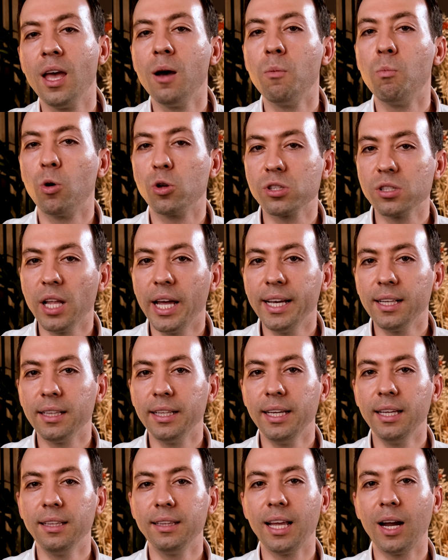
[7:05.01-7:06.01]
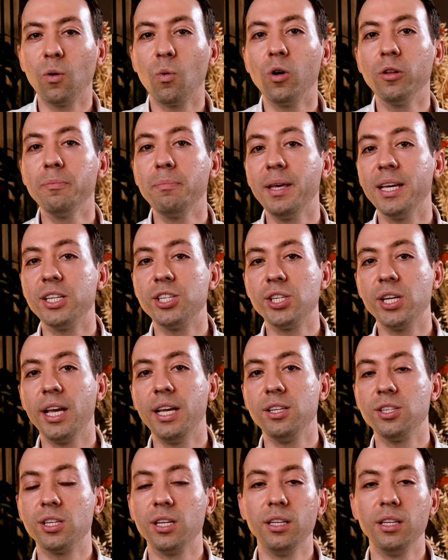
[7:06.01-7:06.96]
Most likely, there won't be a change